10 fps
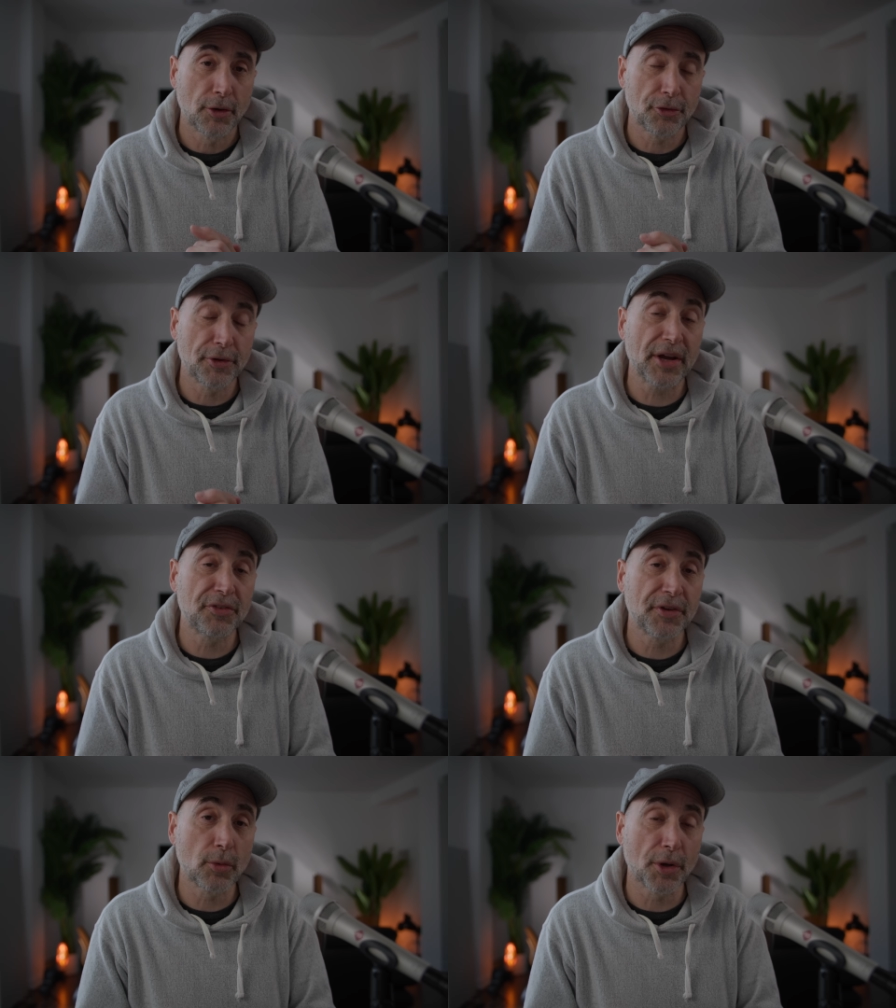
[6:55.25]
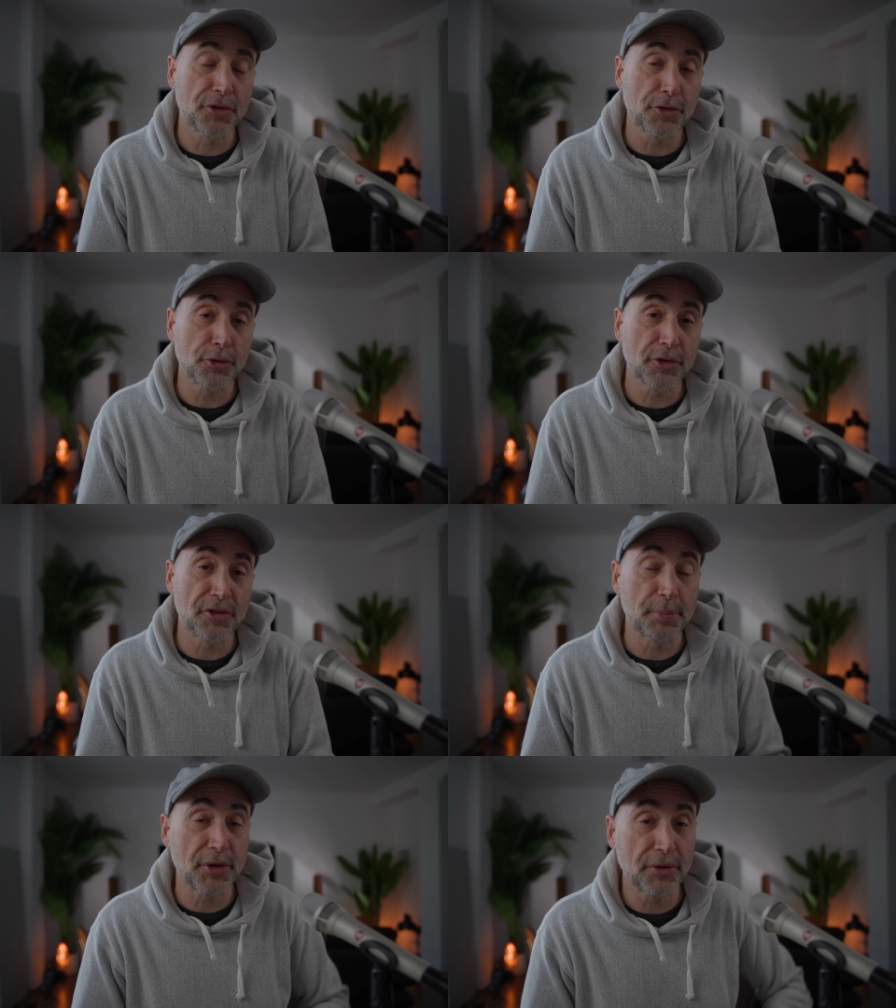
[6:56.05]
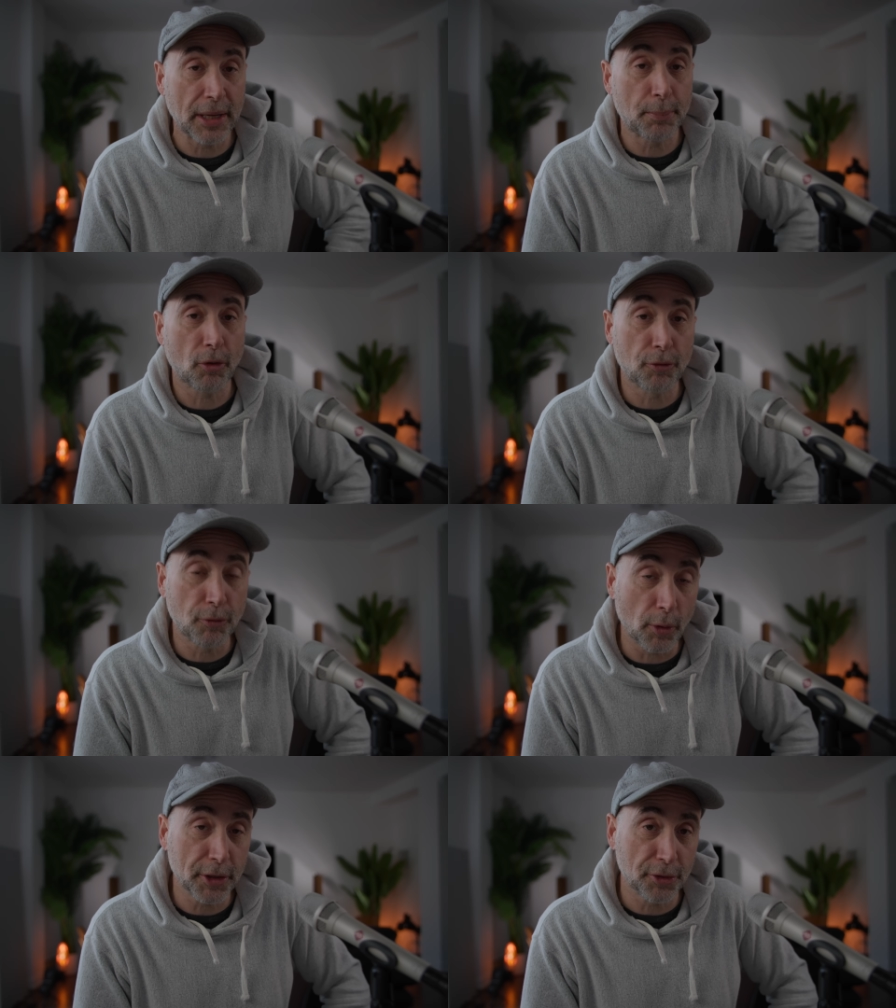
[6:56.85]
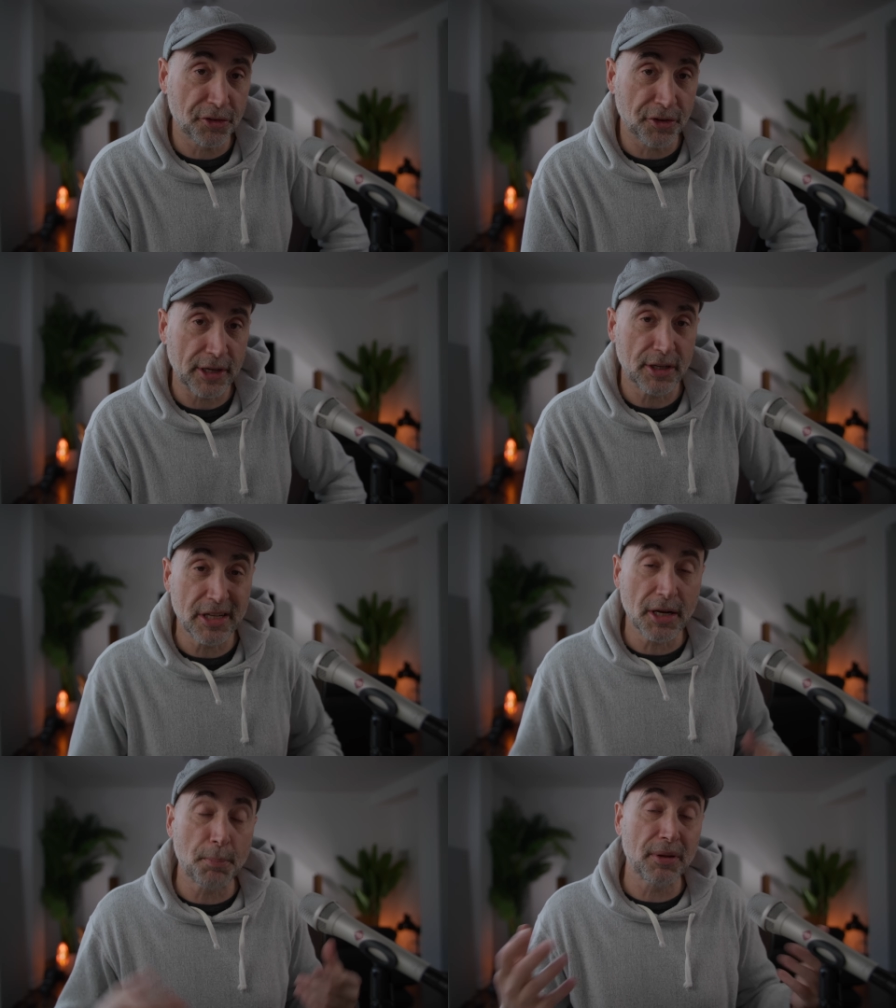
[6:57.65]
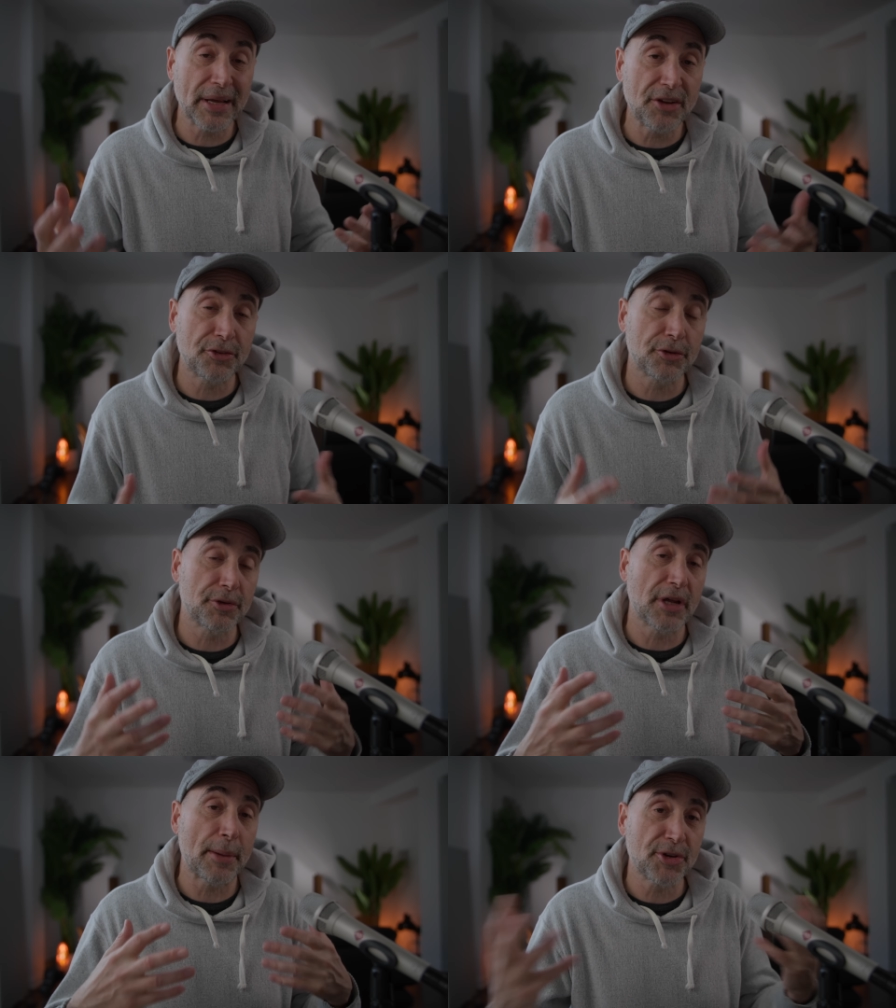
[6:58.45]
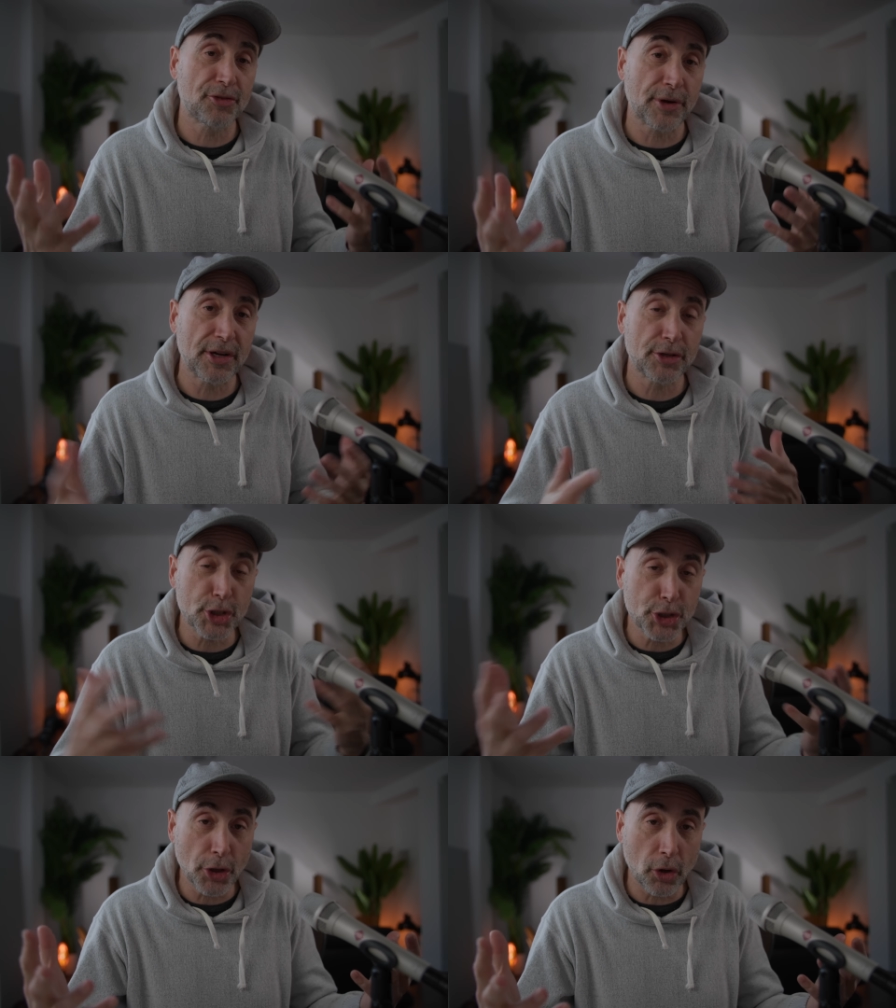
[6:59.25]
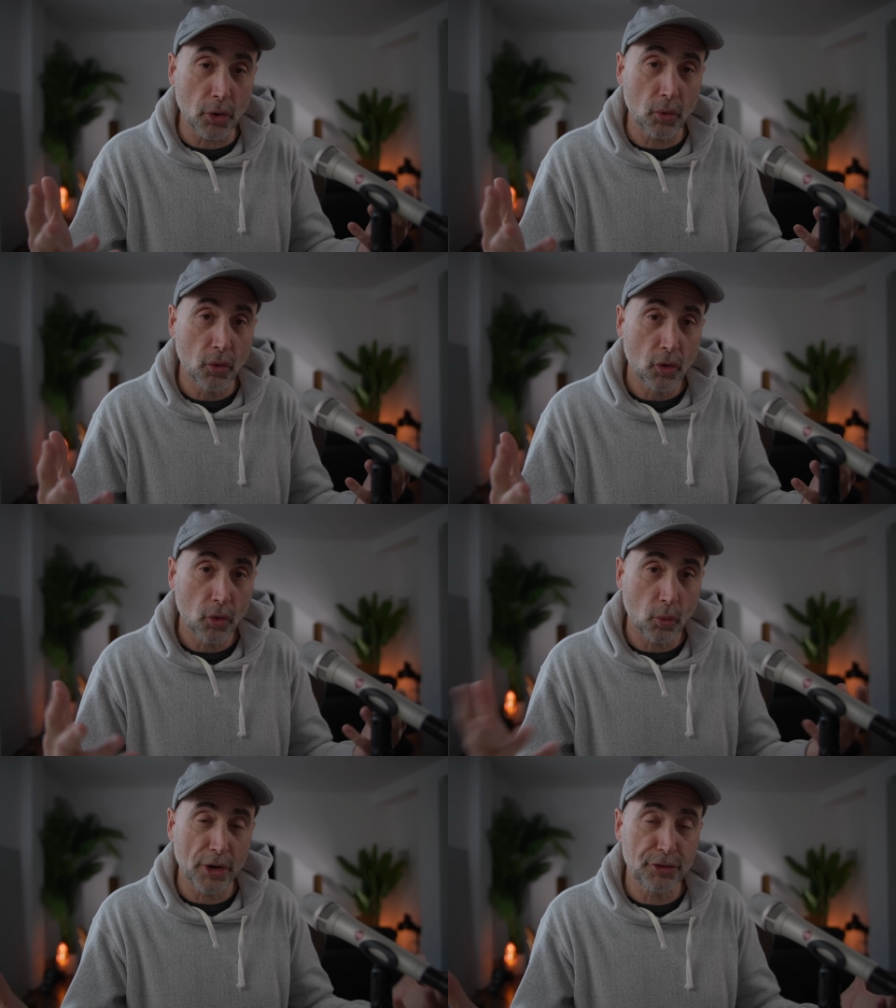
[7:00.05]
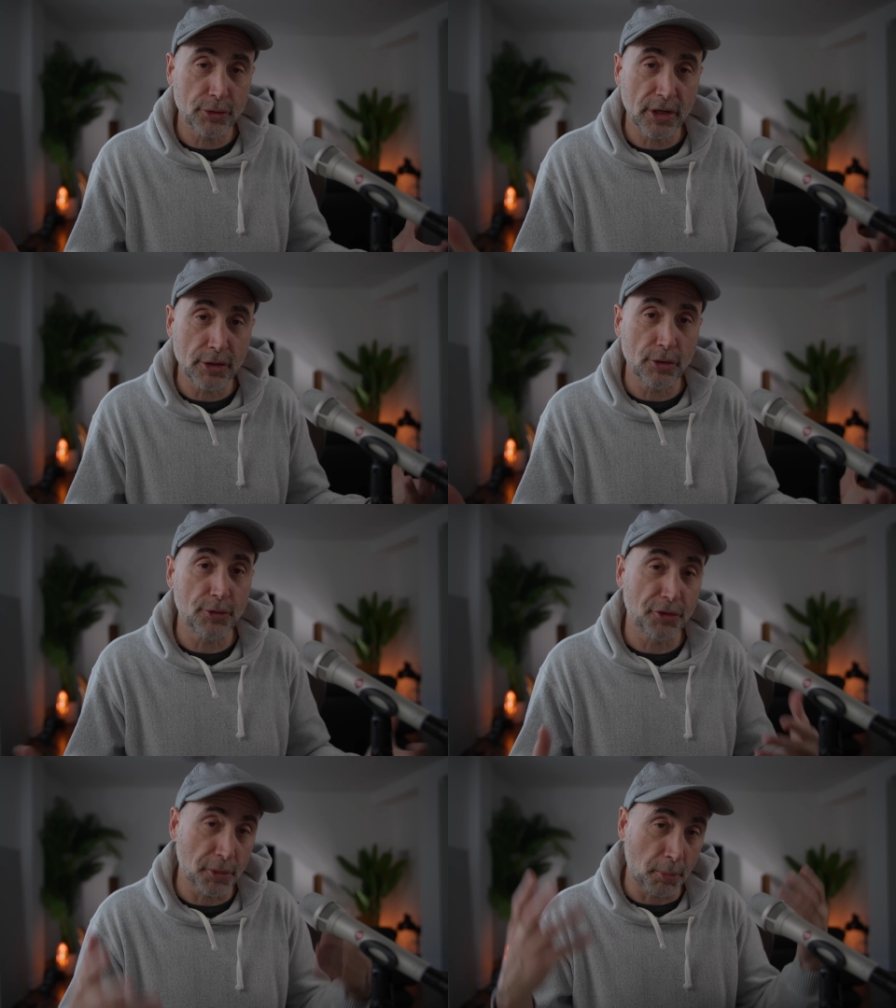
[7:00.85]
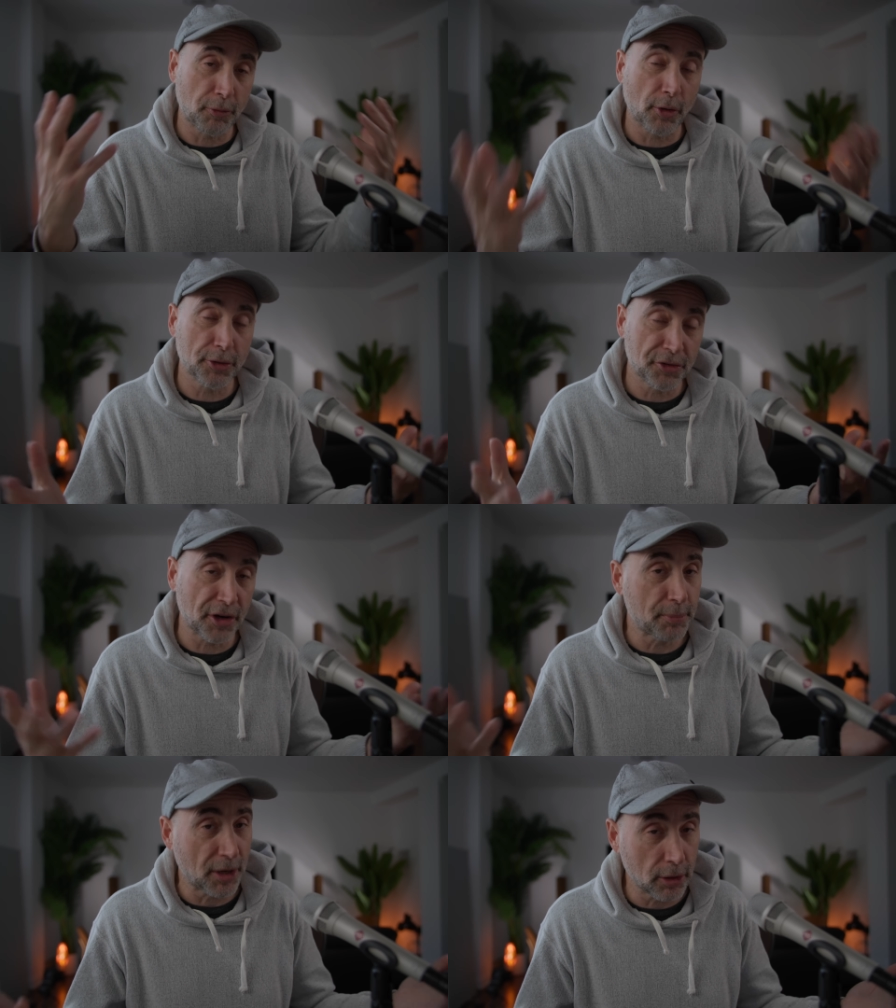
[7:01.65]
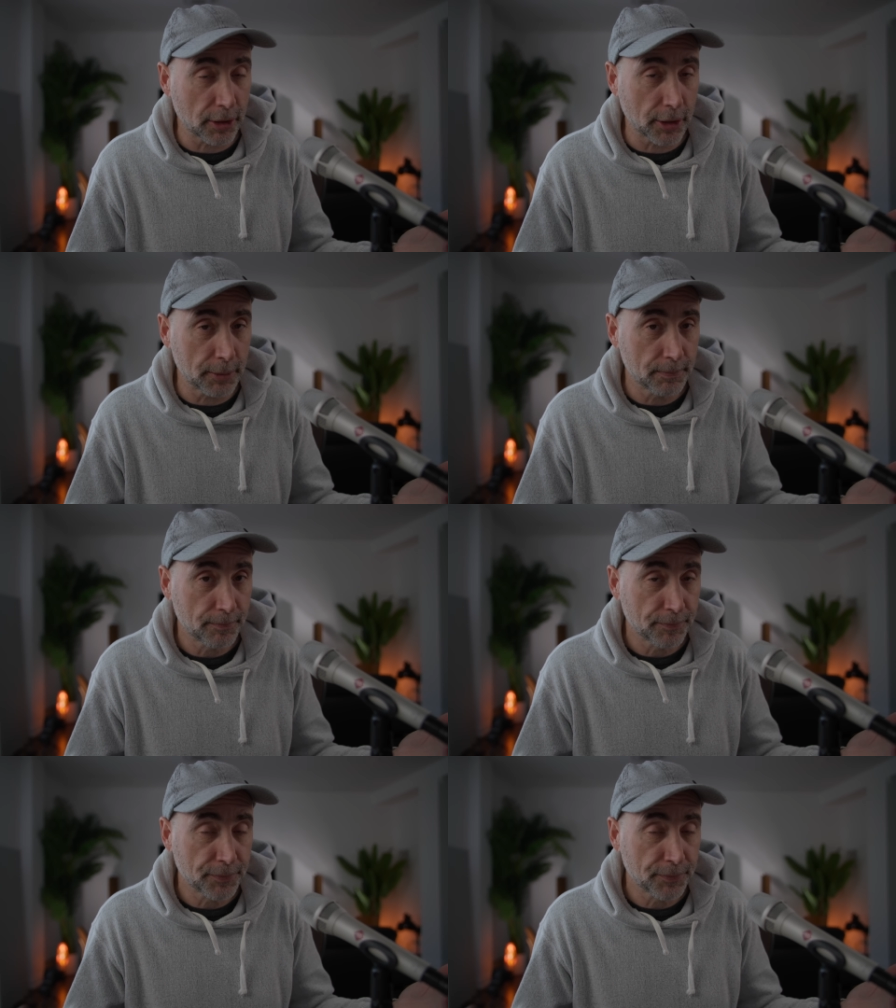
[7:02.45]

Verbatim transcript: So, next thing you want to do is build a portfolio site. You need a place to demonstrate, to show what you can do. So, the portfolio site better look good,